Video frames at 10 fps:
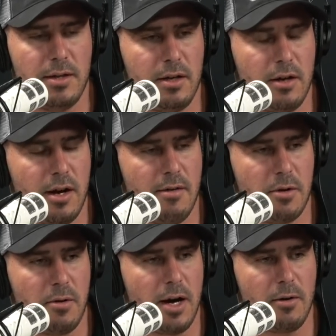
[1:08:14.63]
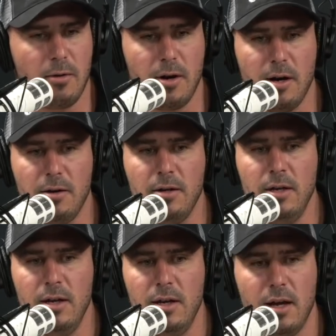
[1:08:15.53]
I think you're going to have a great career.
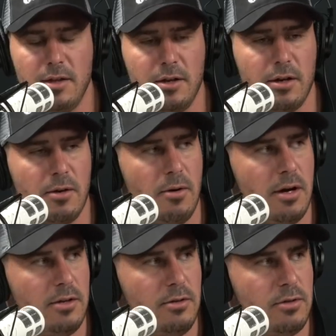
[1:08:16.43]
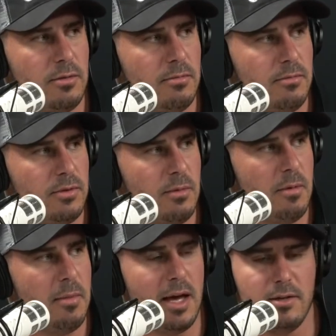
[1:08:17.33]
I think you're going to go on and do some
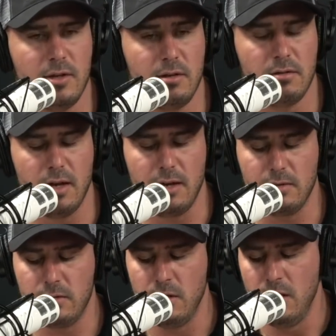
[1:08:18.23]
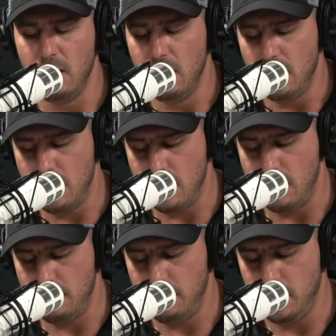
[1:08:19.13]
amazing things.
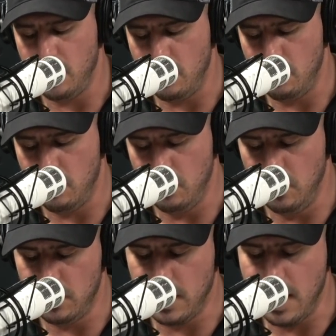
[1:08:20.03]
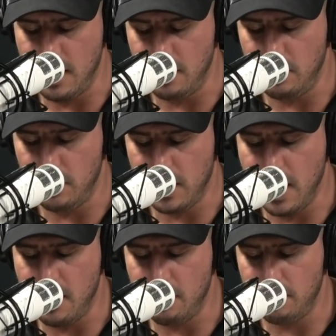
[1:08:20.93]
We'll kind
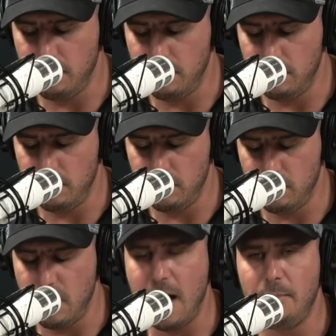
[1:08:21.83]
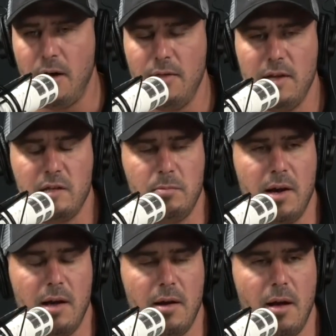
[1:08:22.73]
of wrap on this,
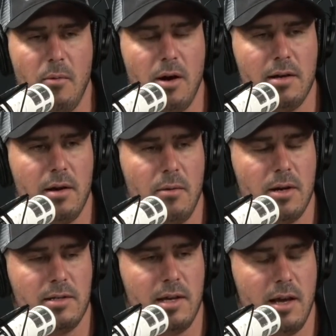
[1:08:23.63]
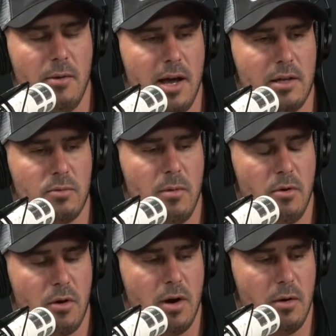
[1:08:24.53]
but I want to ask one
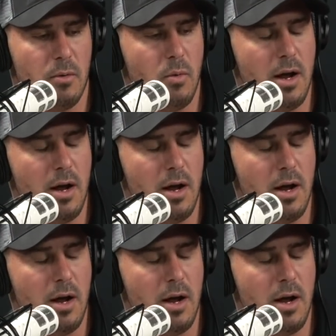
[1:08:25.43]
more question.